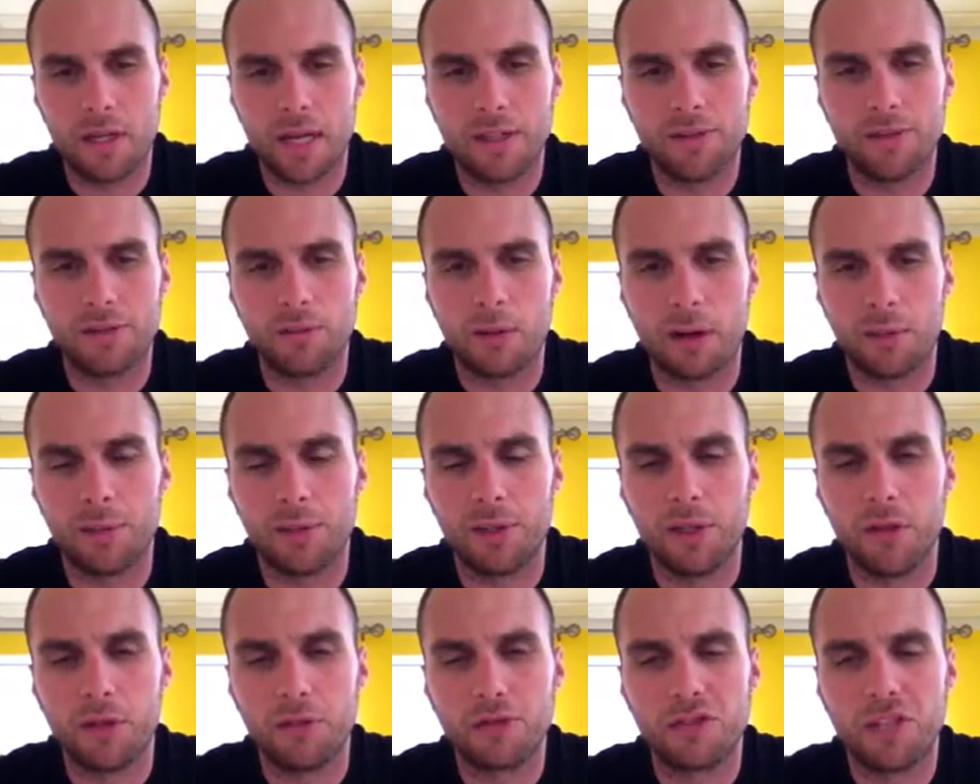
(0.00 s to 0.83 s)
as you probably
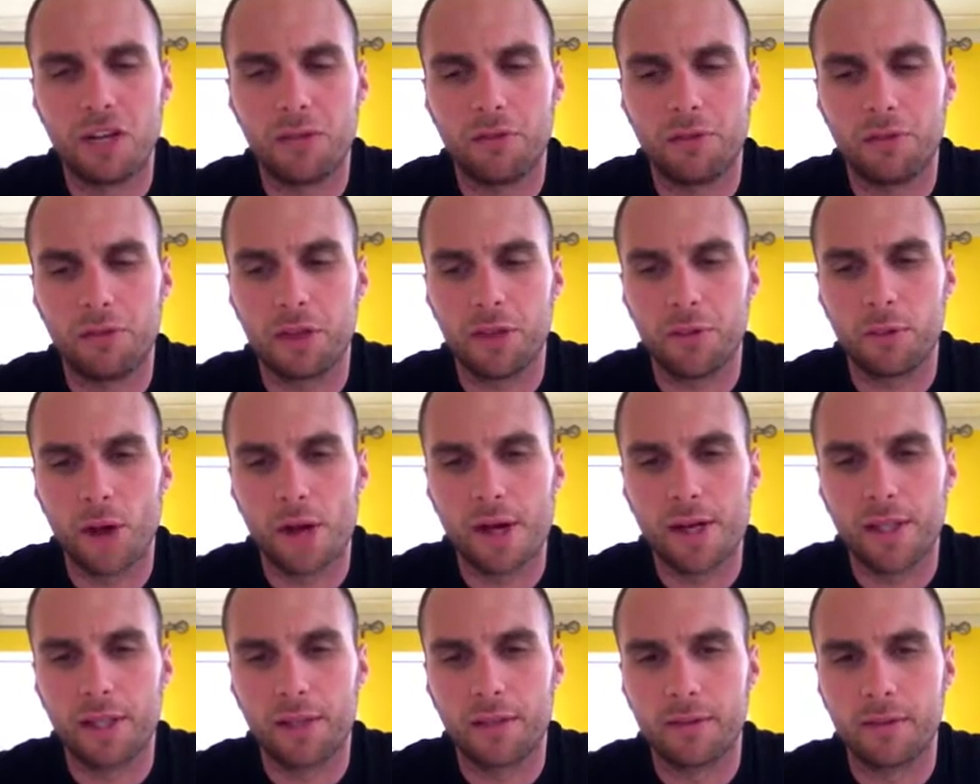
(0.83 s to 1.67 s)
know, is different than
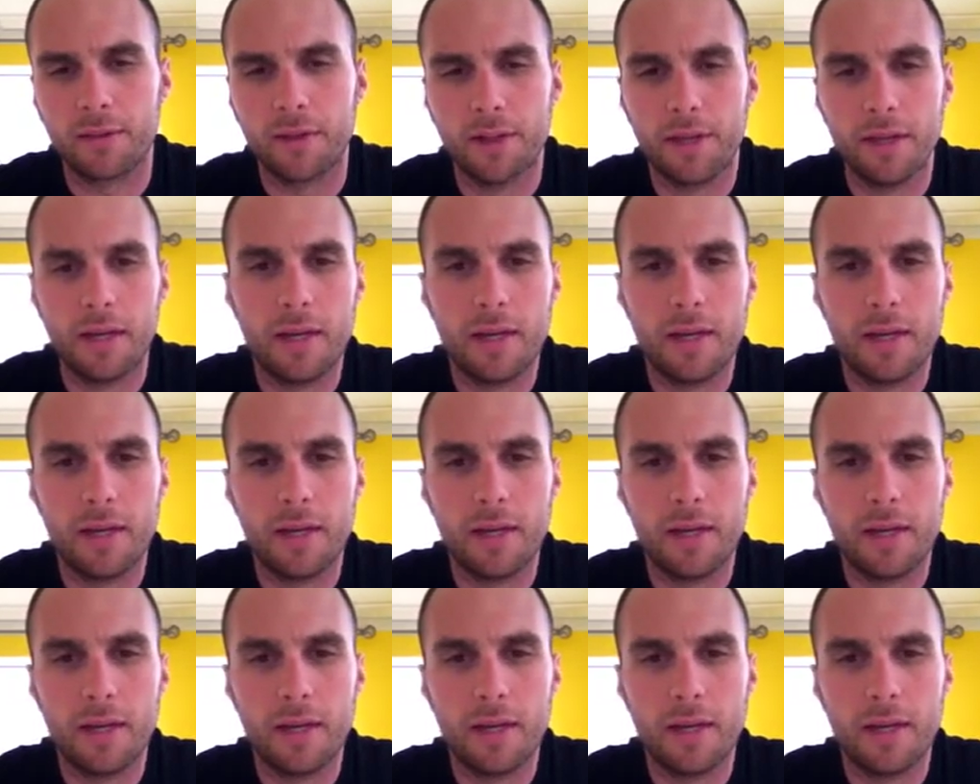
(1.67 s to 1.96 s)
writing